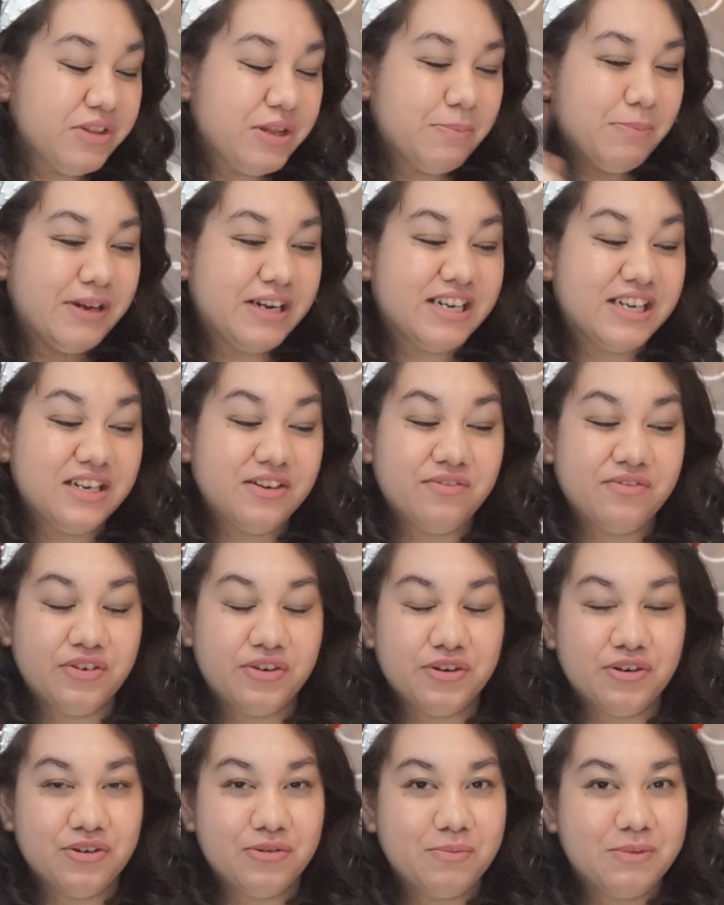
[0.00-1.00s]
My
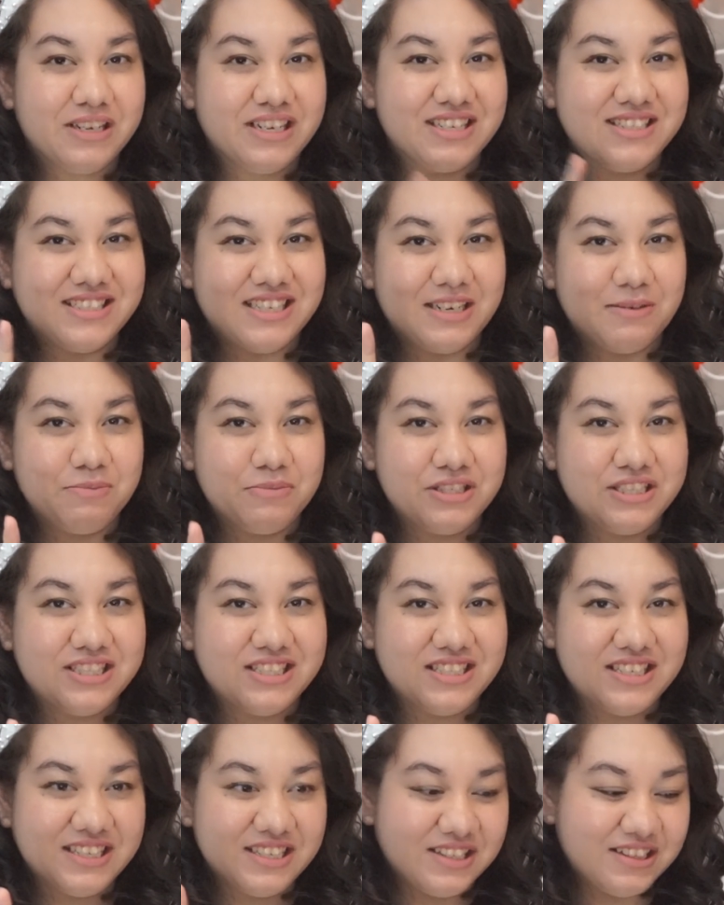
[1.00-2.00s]
converter, because I'm
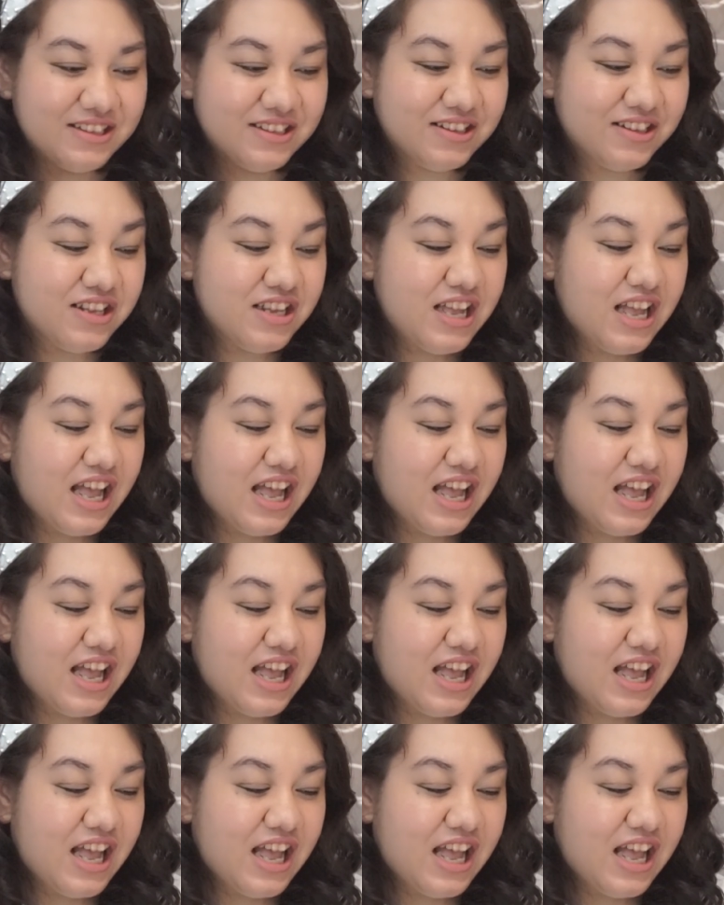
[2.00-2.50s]
still